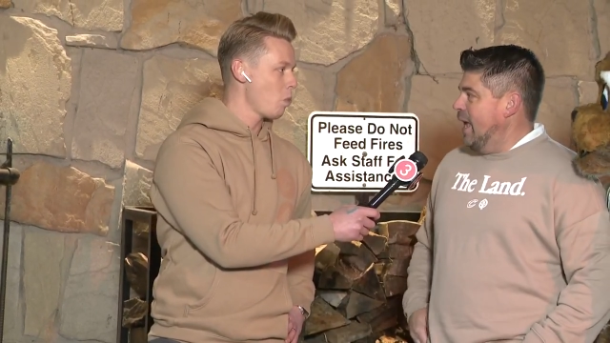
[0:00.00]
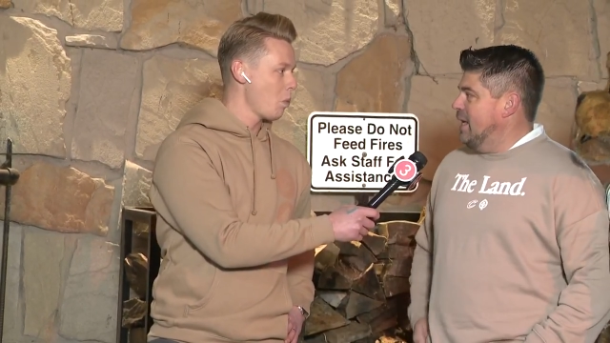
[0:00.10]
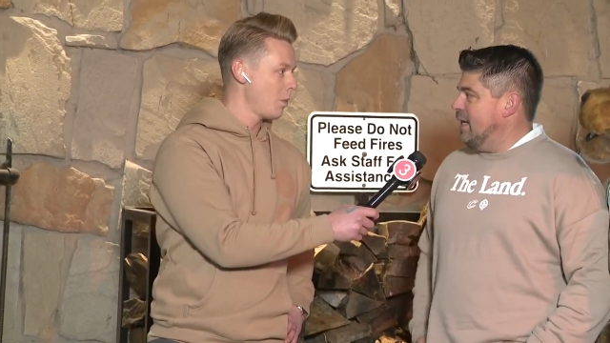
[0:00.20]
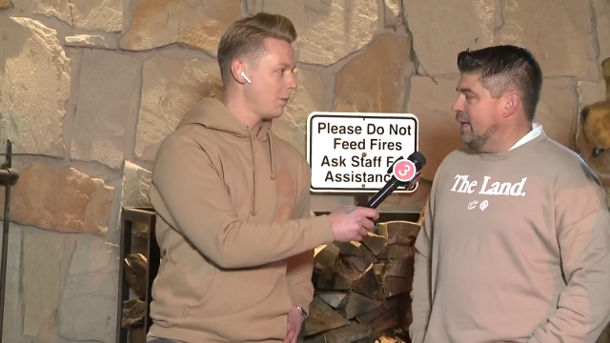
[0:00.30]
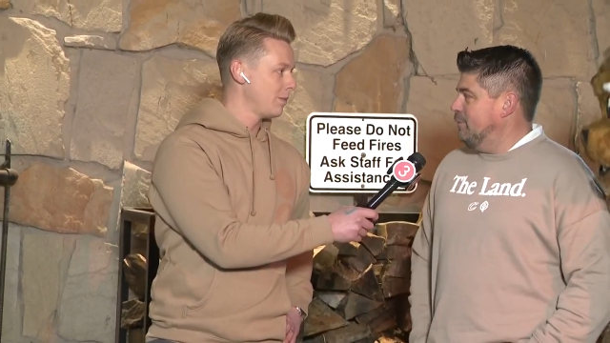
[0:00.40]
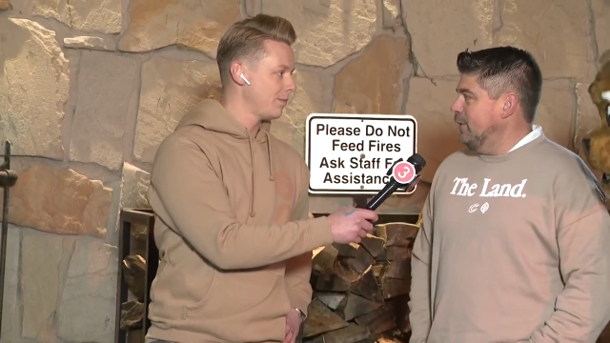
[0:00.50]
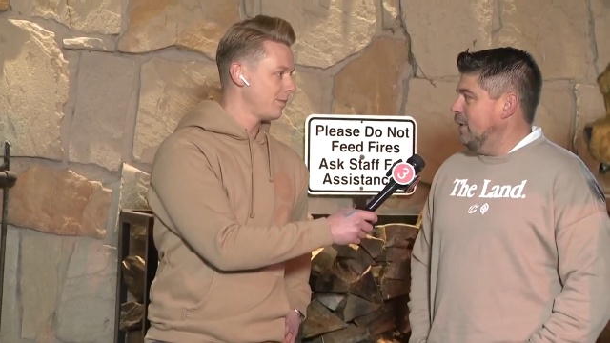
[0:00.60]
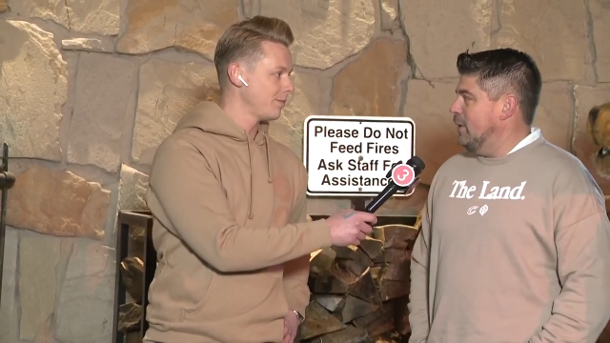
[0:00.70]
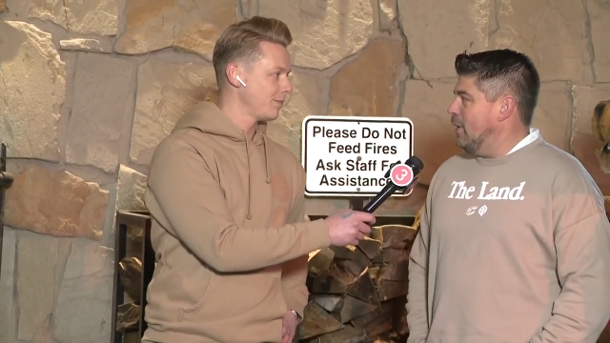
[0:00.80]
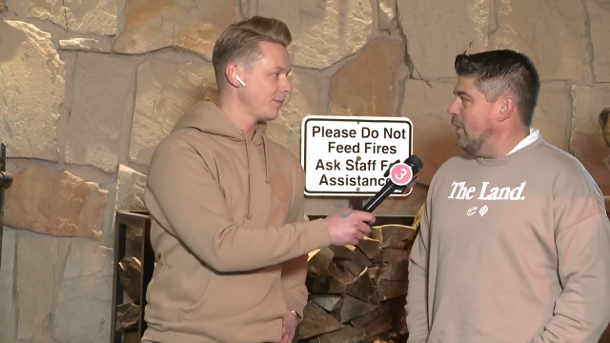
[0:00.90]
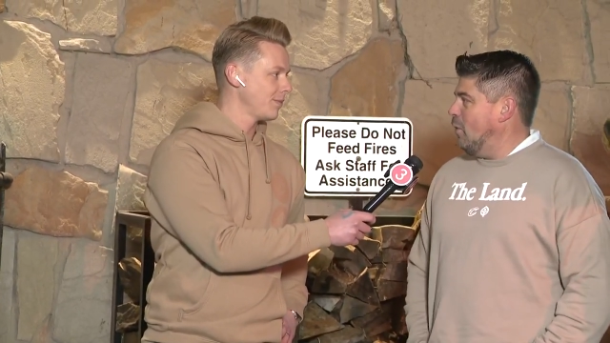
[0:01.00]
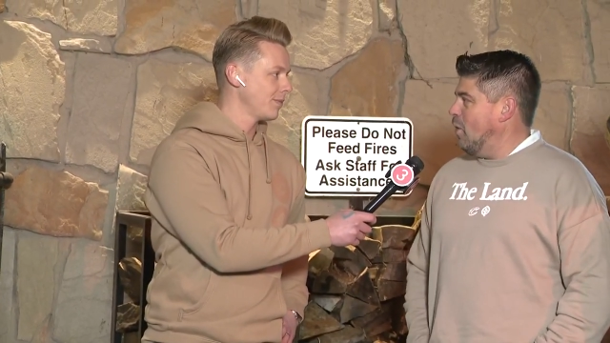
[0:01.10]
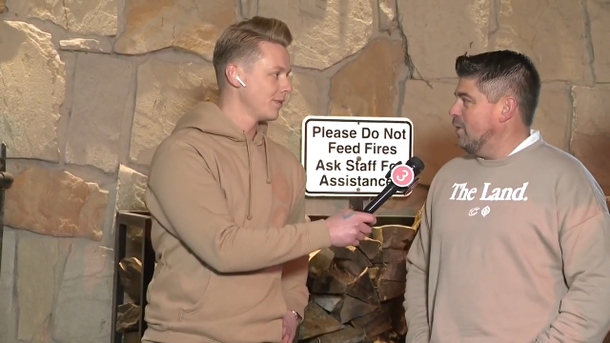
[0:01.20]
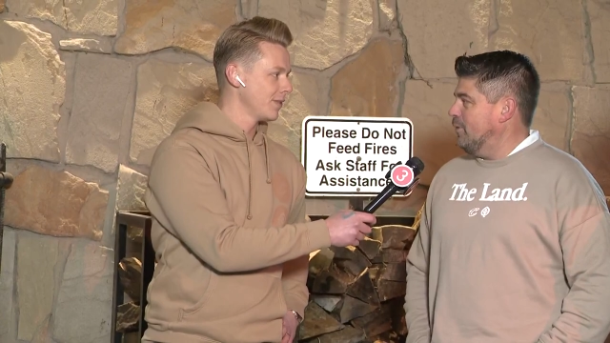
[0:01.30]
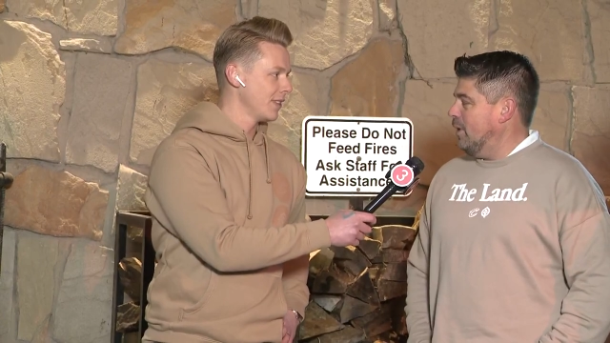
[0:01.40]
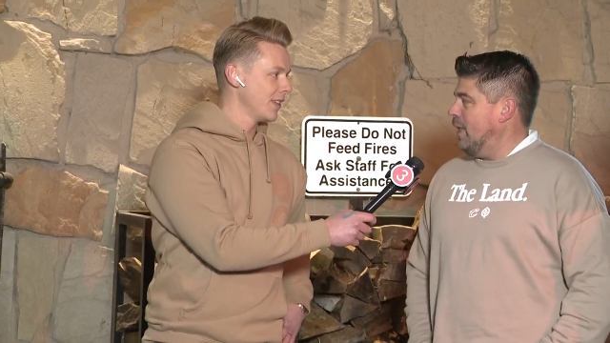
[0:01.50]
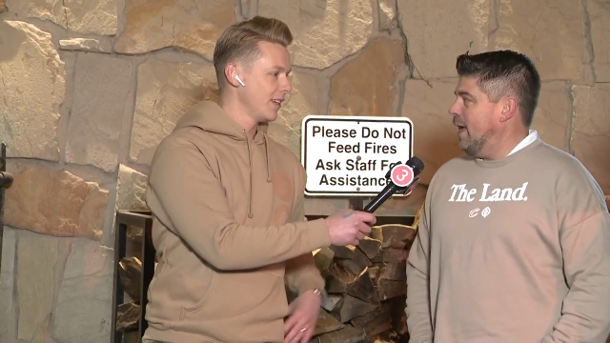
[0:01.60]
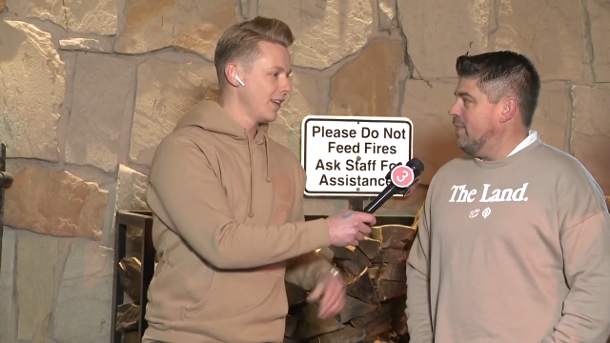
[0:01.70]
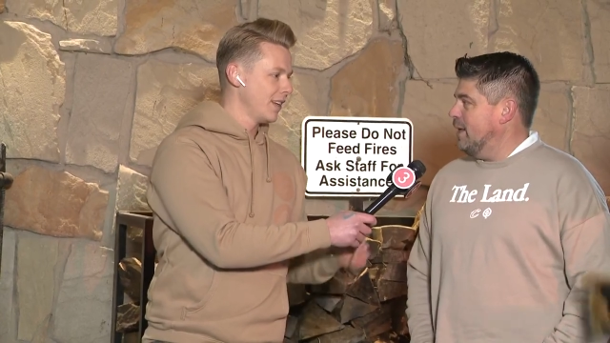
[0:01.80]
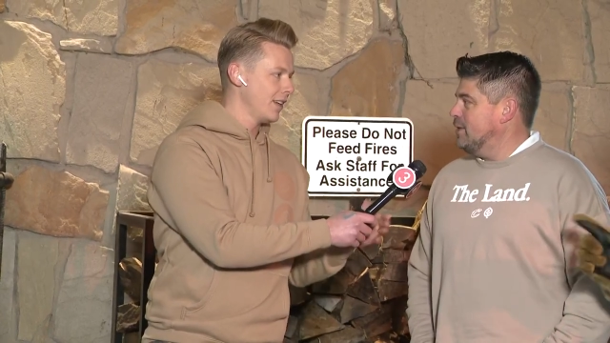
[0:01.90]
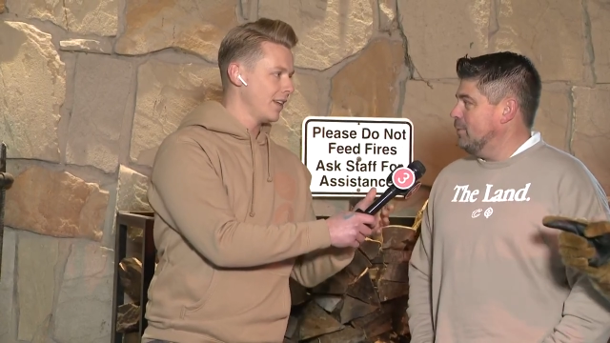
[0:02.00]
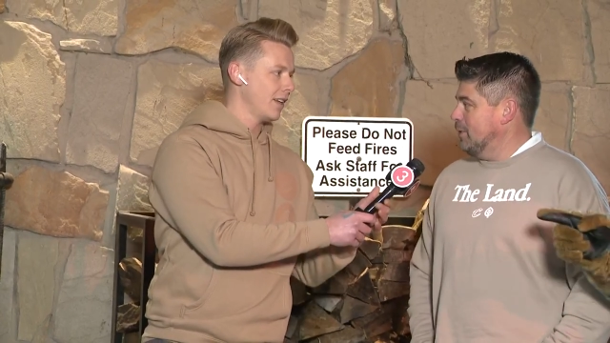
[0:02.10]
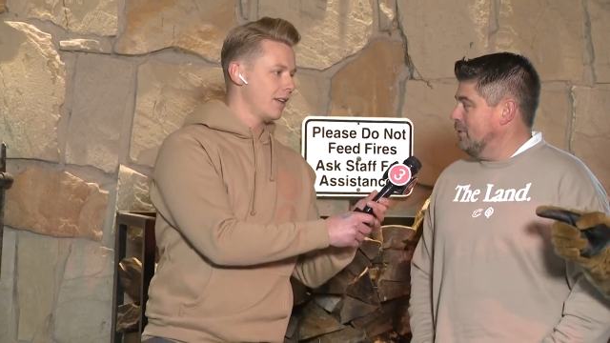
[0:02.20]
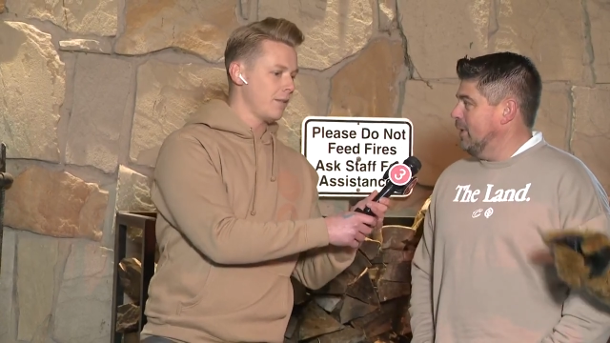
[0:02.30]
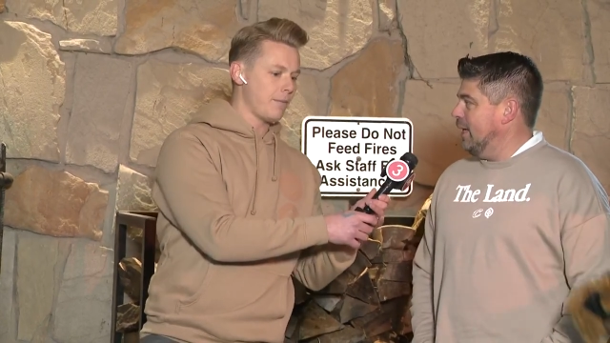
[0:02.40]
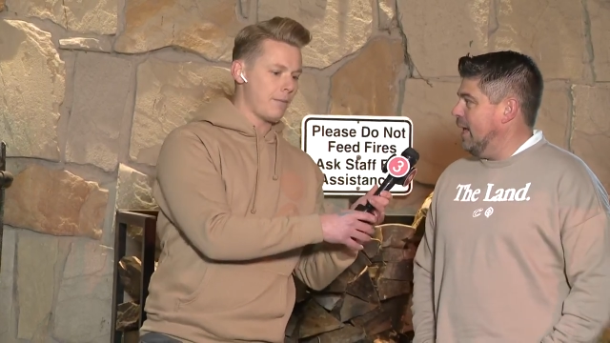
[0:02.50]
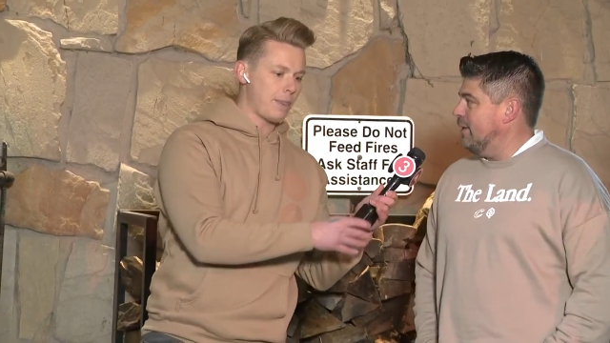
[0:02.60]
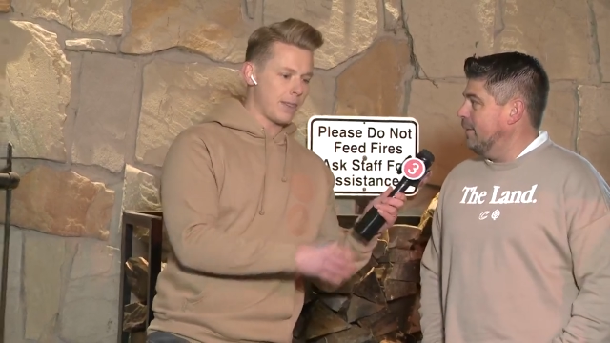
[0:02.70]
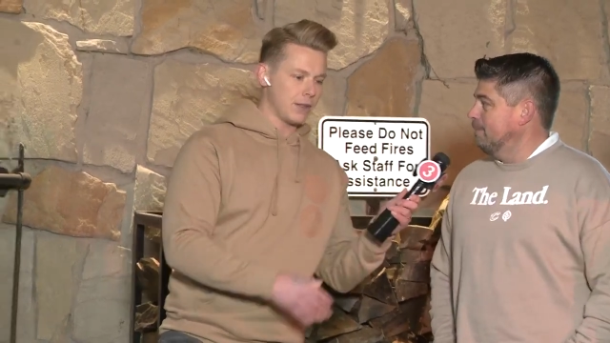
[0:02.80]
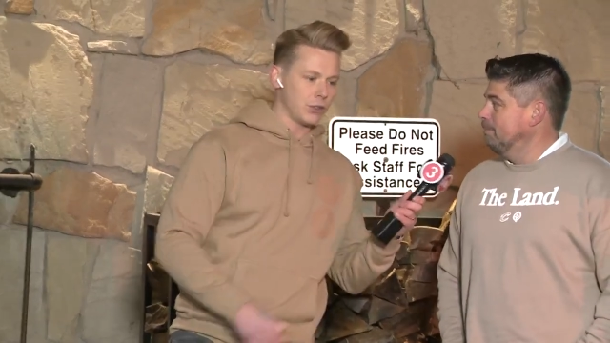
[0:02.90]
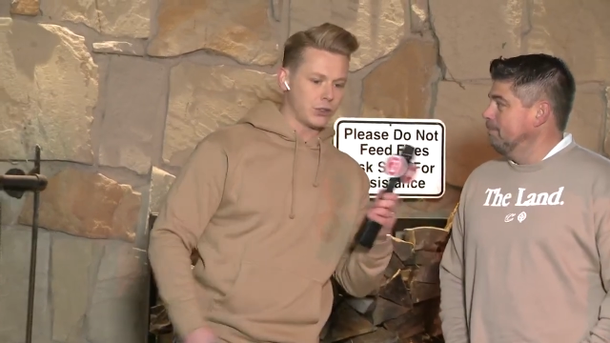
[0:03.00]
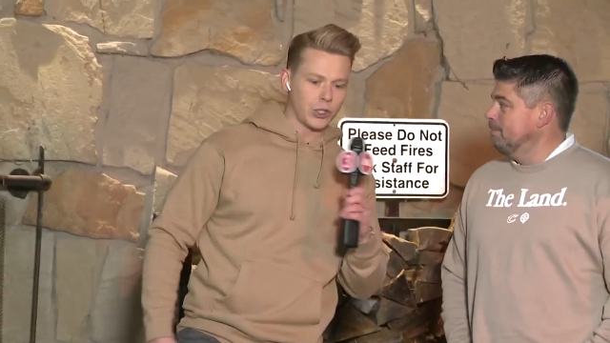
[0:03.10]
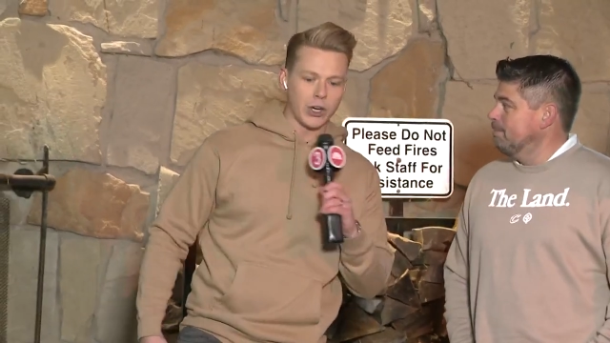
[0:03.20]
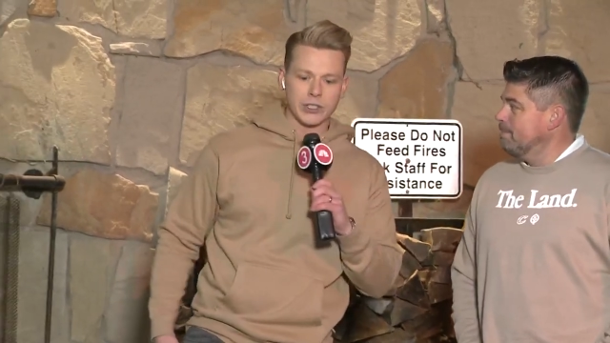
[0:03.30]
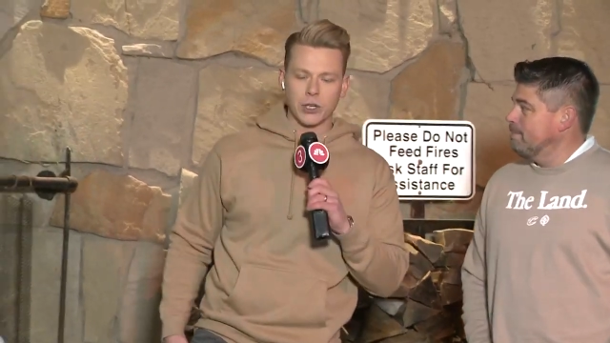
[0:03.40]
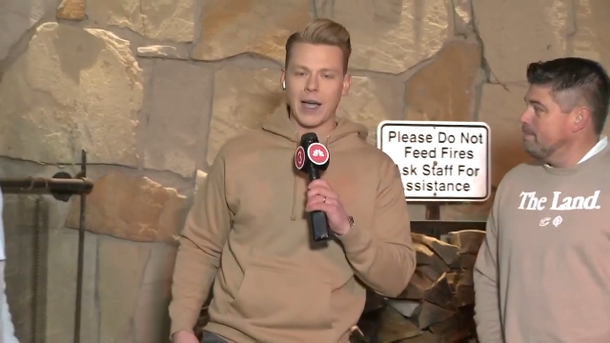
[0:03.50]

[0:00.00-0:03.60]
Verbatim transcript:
Speaker 1: and Nick can fill you in on all the wonderful uh, things that we're doing together.
Speaker 2: Sure. So